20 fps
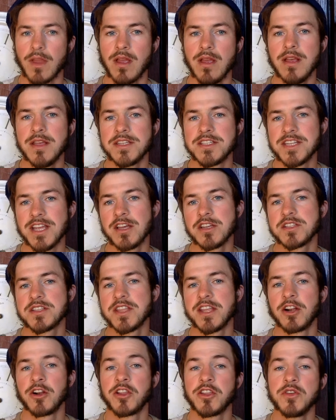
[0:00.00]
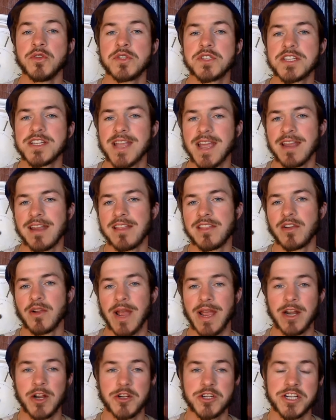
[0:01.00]
Cells that are used to getting their
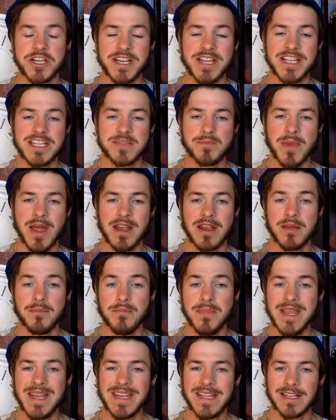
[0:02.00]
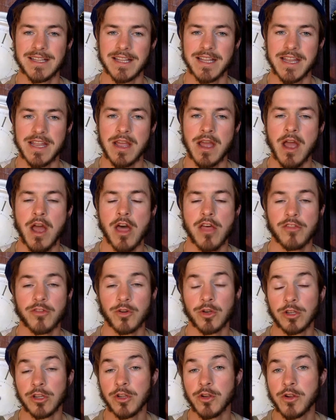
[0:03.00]
energy needs met immediately through
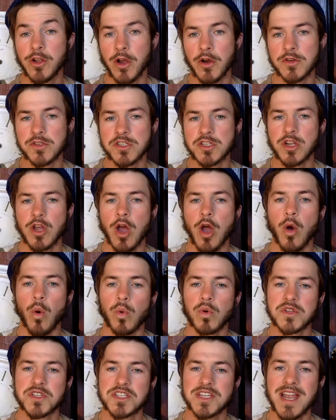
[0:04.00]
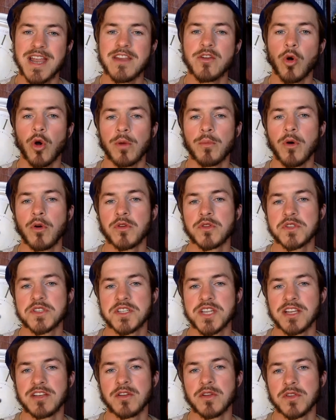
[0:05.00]
glucose will send hormonal
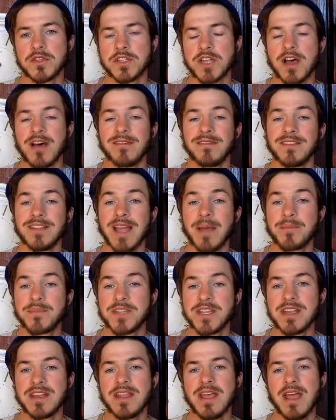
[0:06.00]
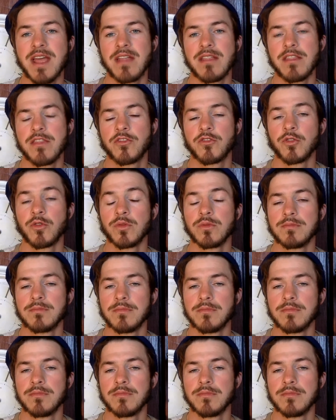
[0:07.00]
signals through